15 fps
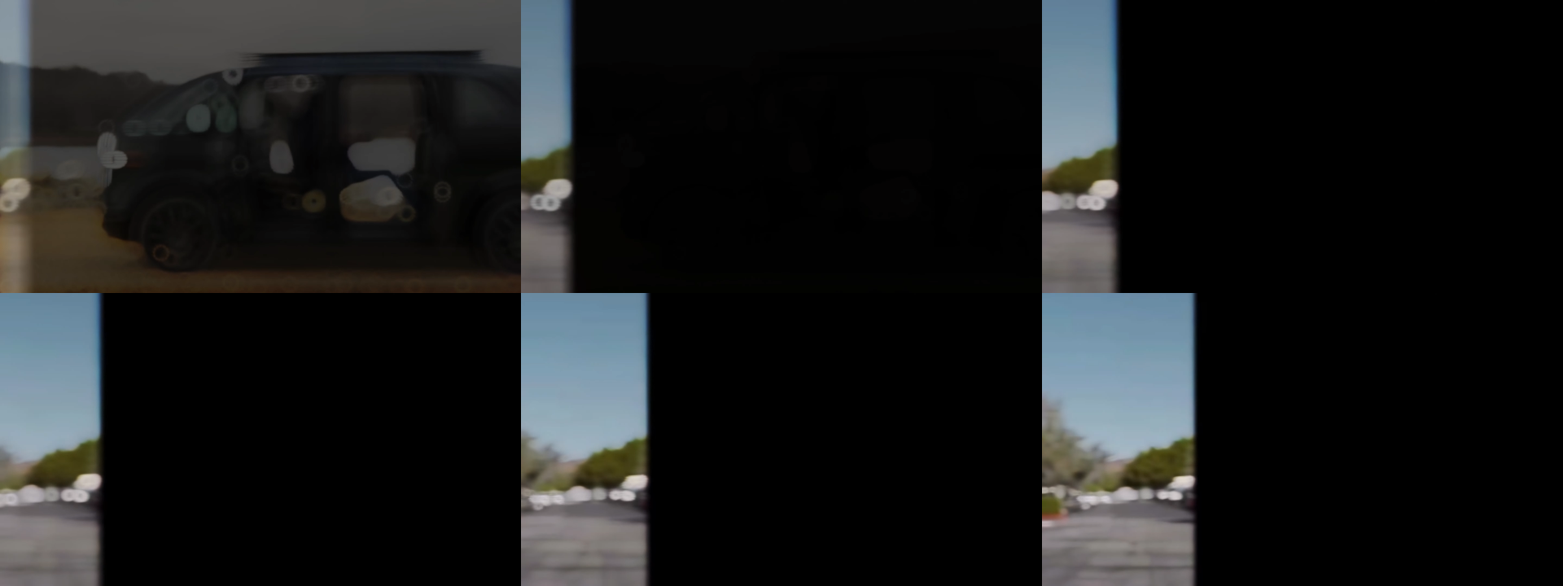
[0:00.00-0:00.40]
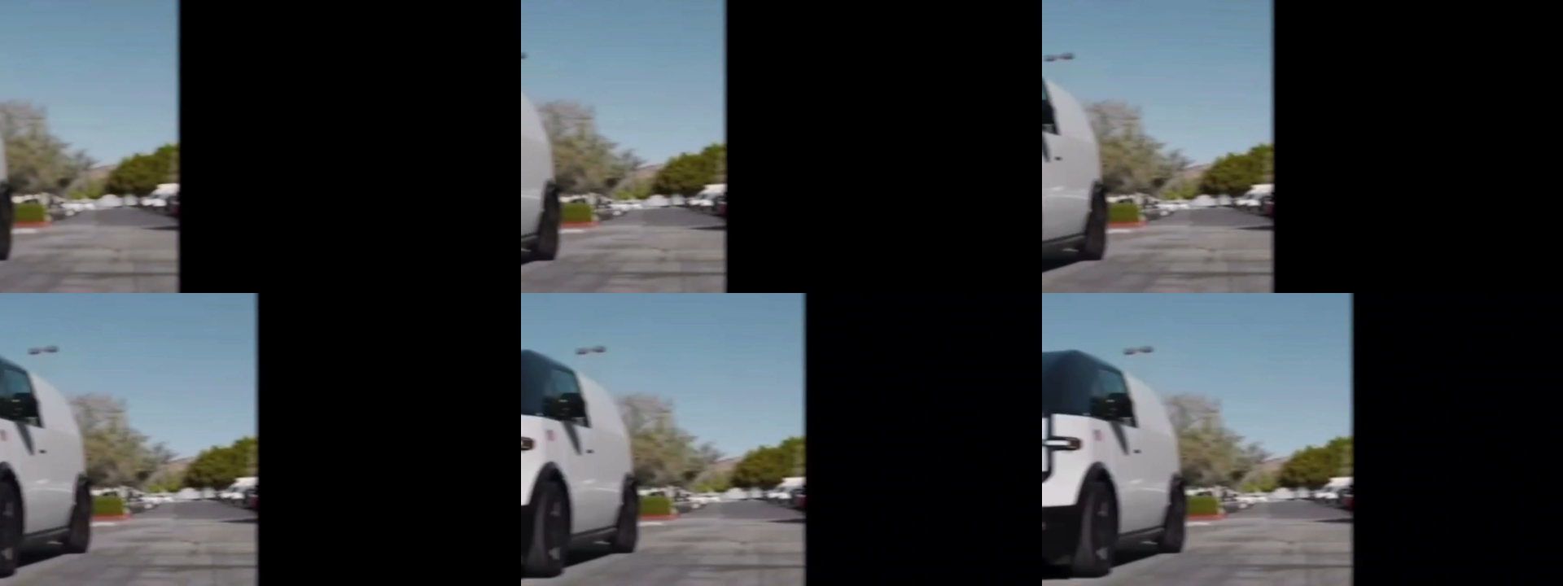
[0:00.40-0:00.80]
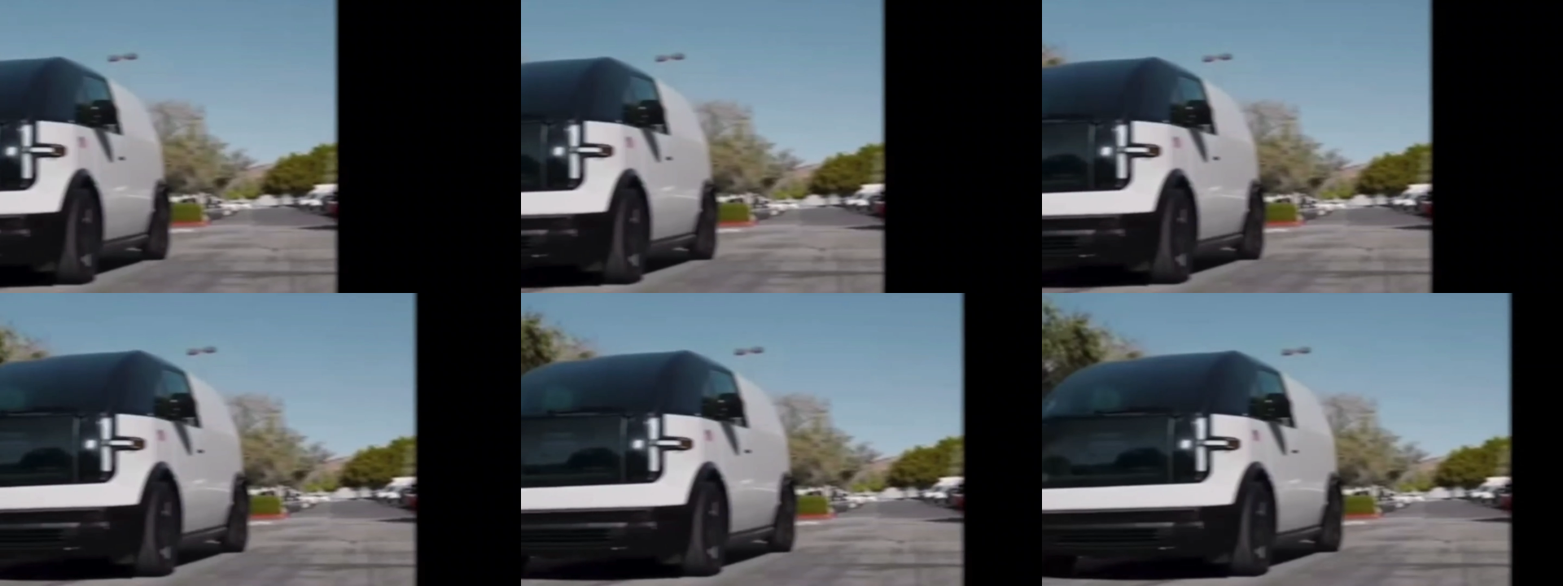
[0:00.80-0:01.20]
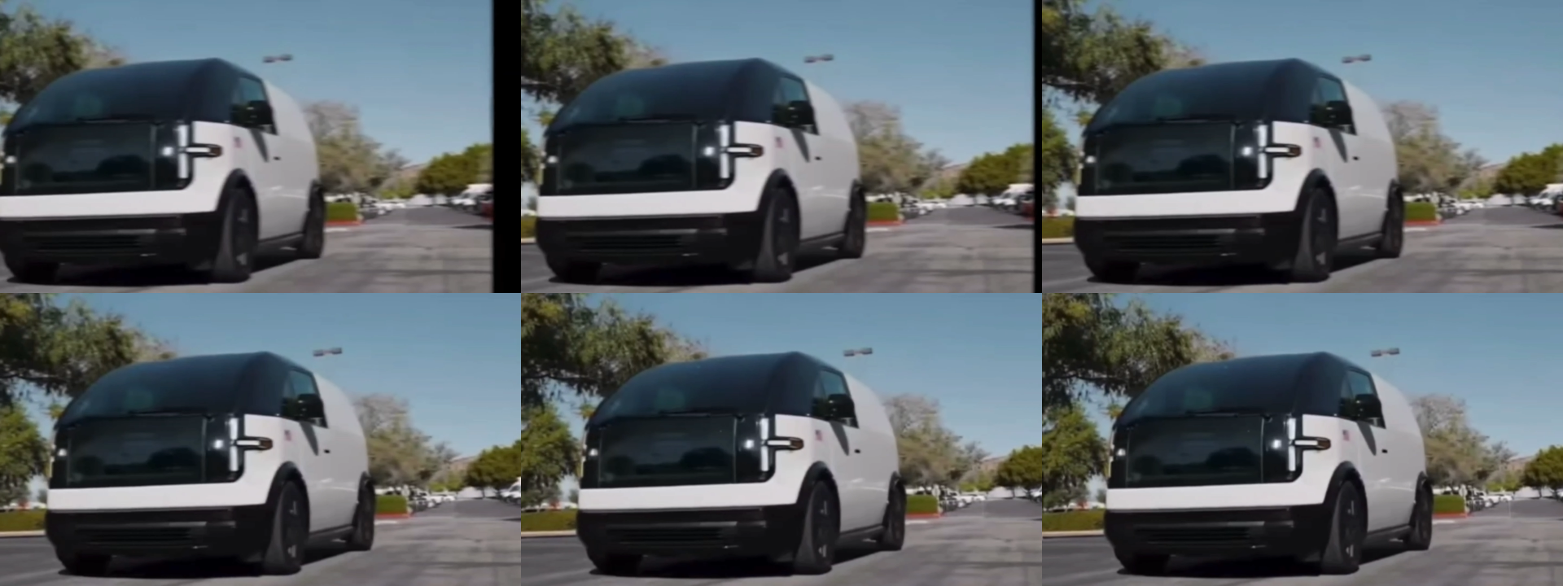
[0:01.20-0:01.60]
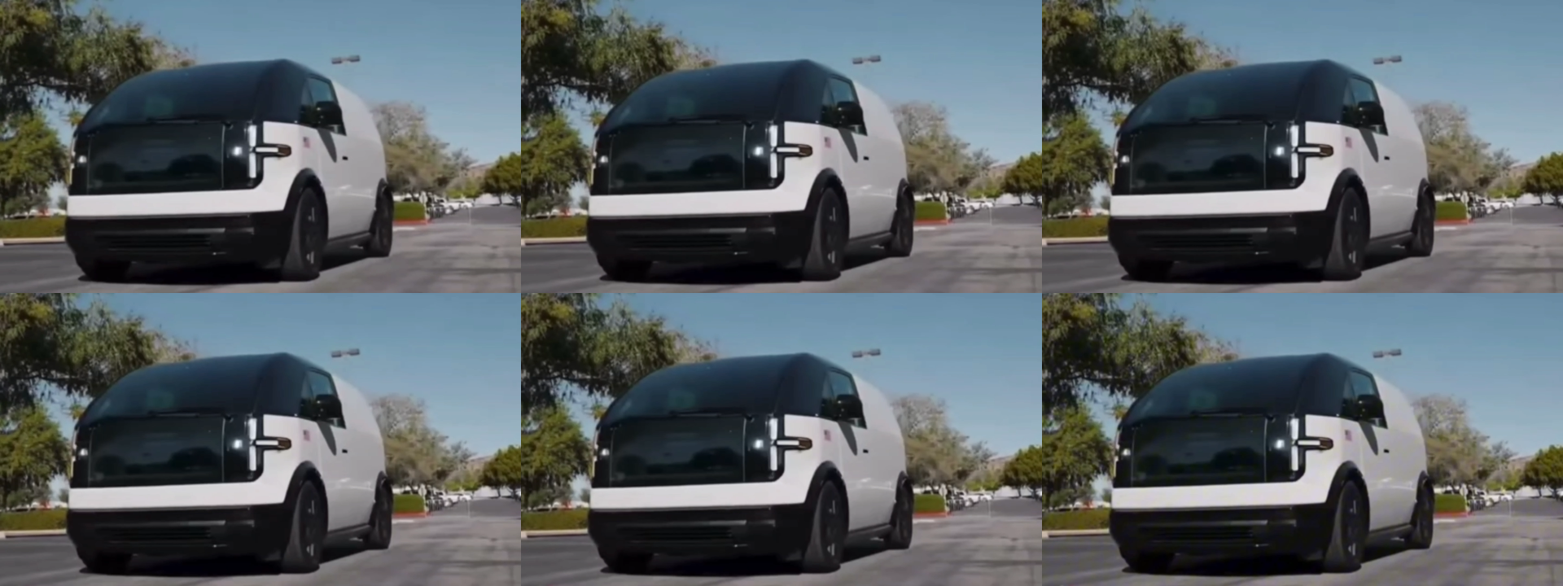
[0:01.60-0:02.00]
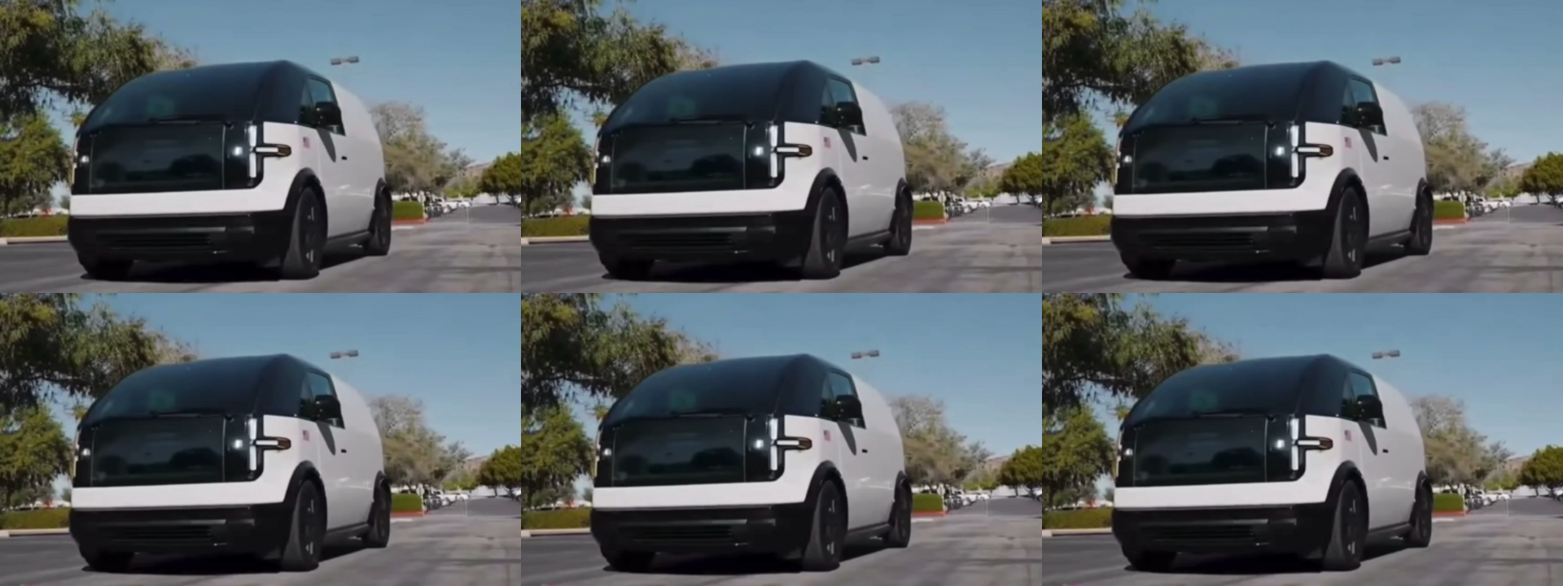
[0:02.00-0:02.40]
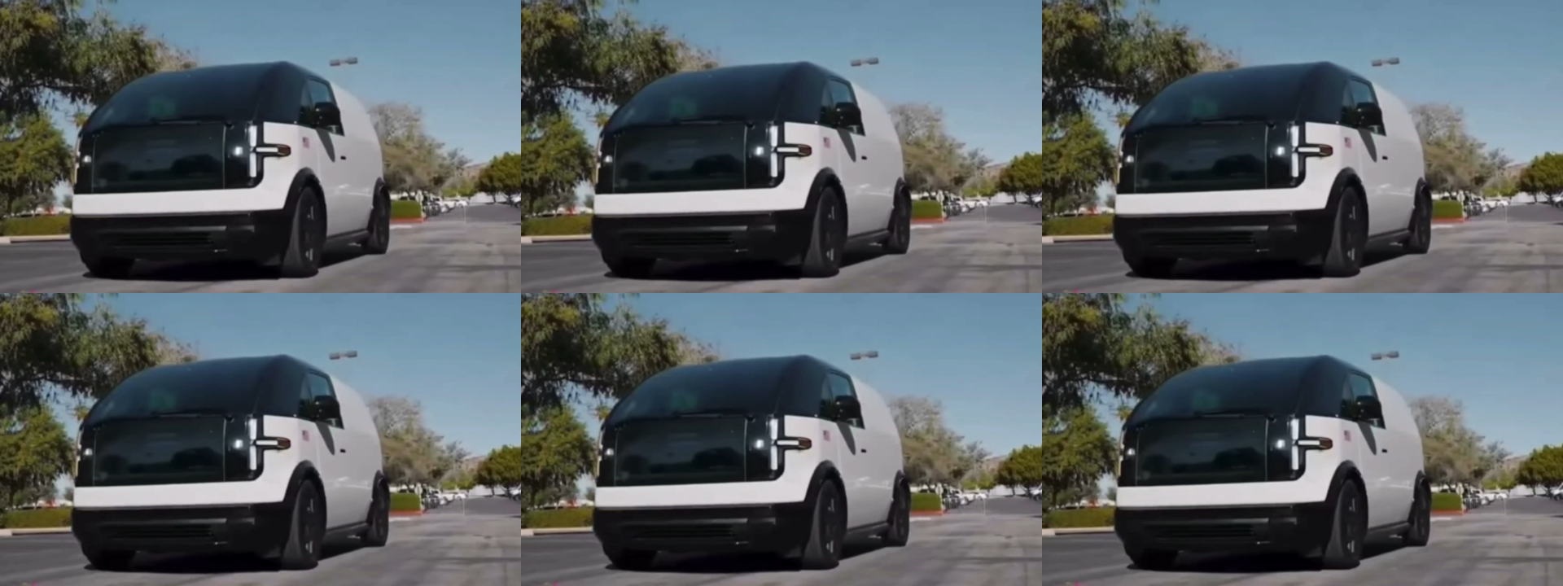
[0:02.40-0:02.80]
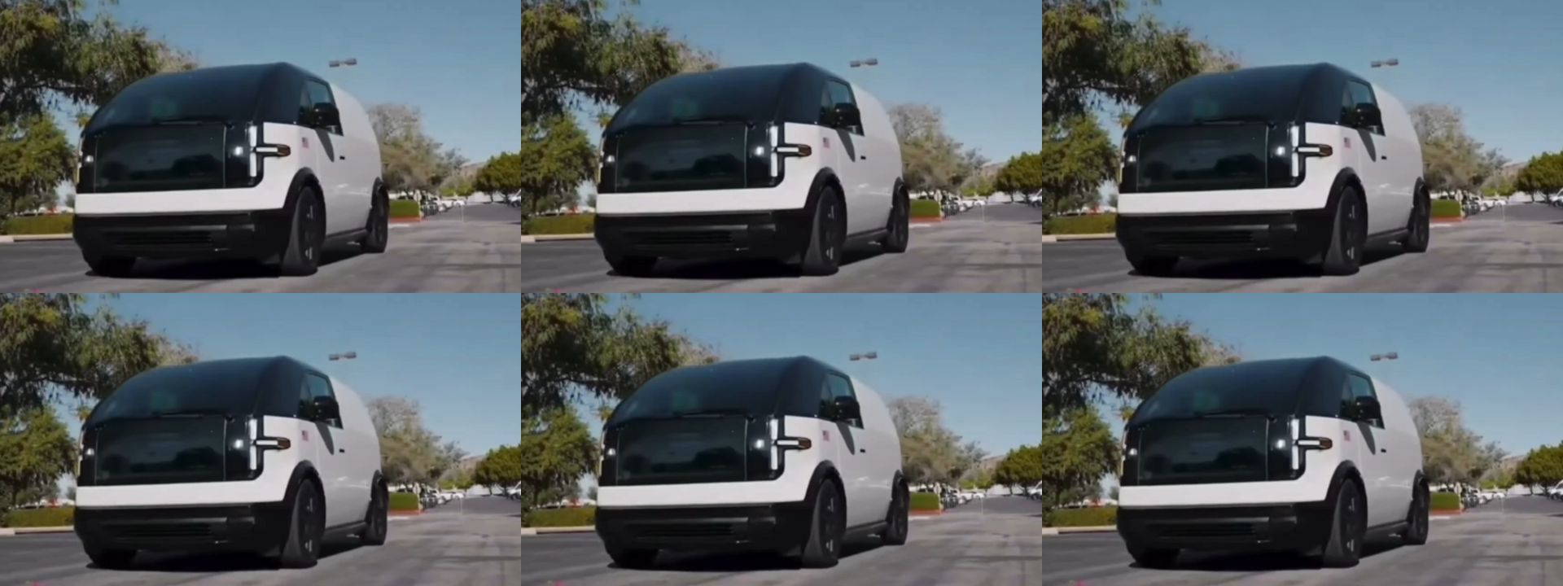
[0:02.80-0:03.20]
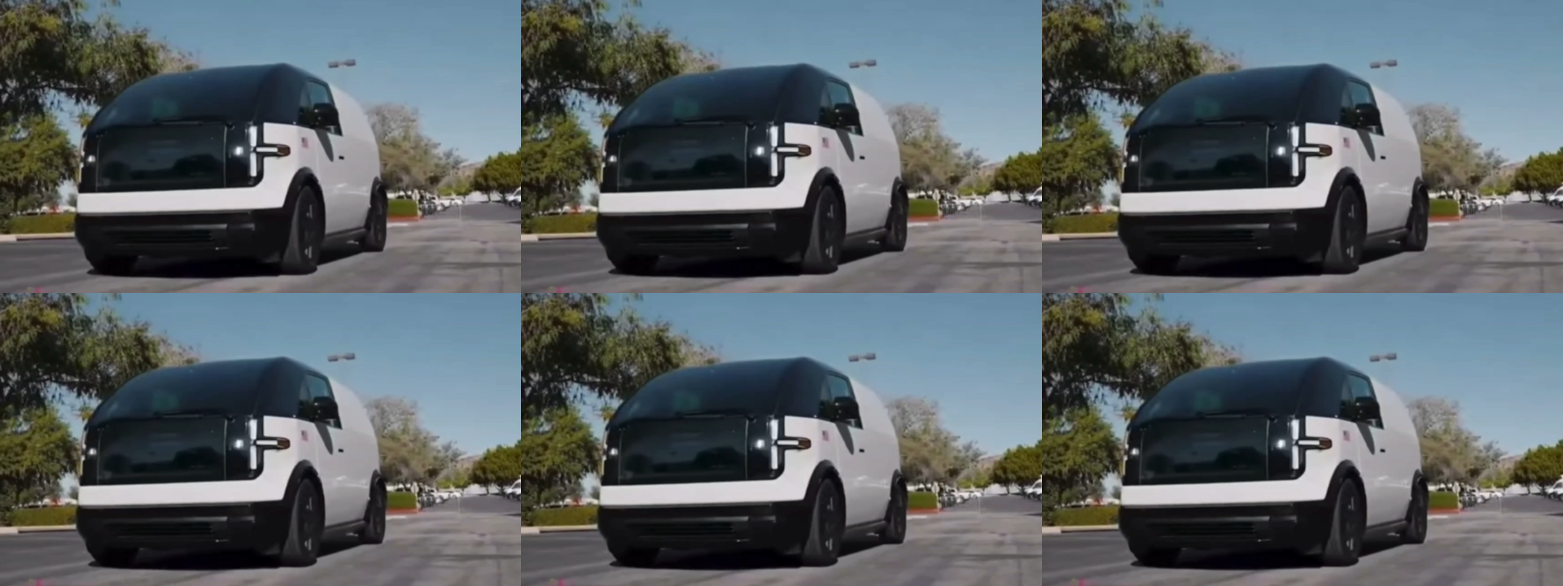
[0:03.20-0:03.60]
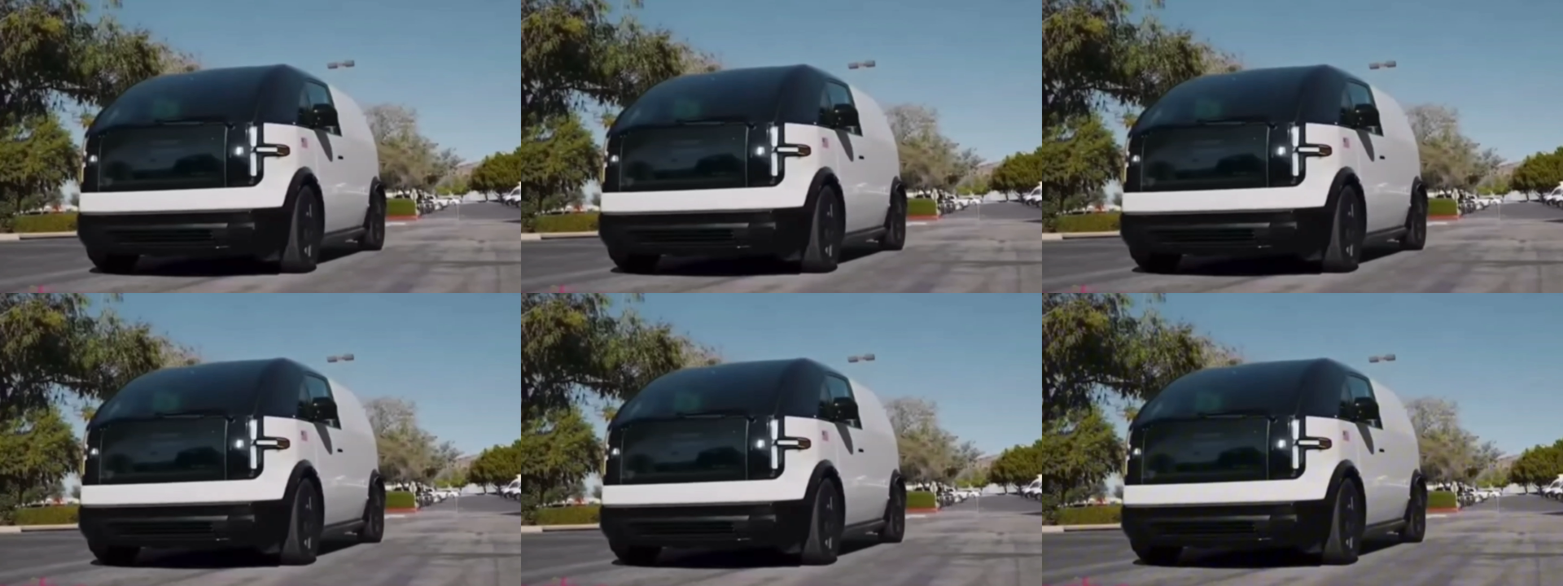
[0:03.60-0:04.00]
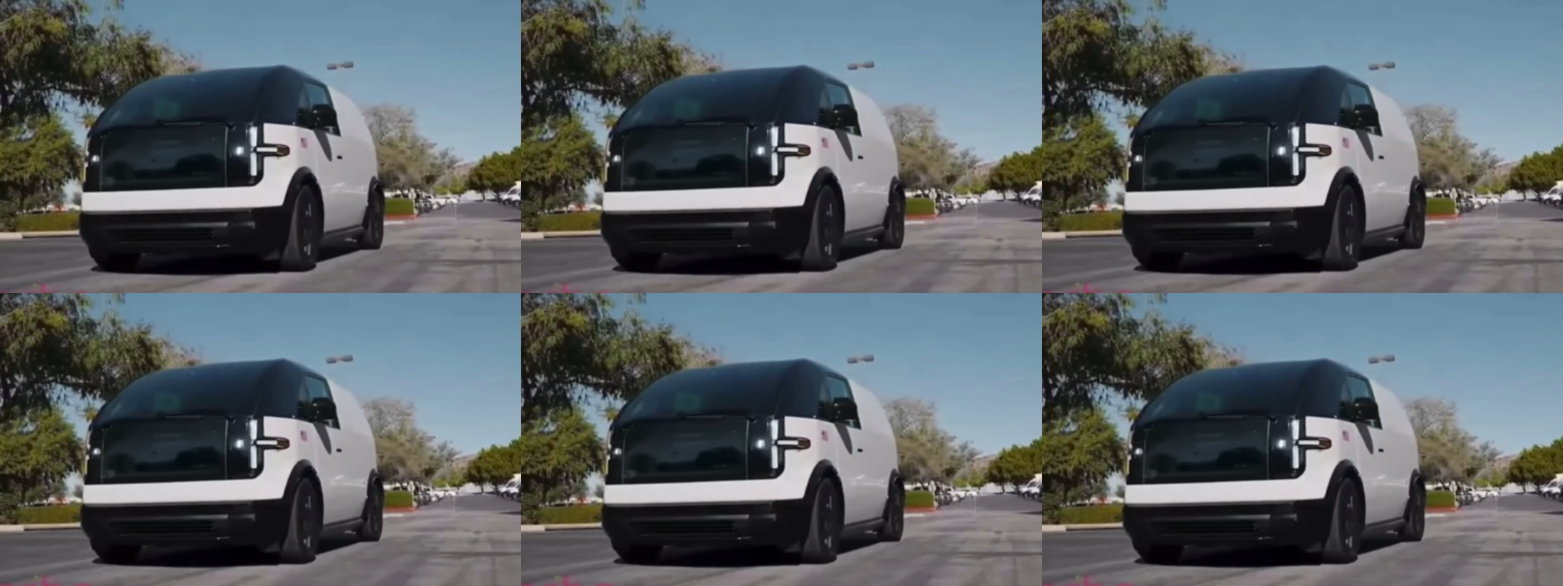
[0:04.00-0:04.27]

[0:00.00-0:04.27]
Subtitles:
[unreadable: no face in view]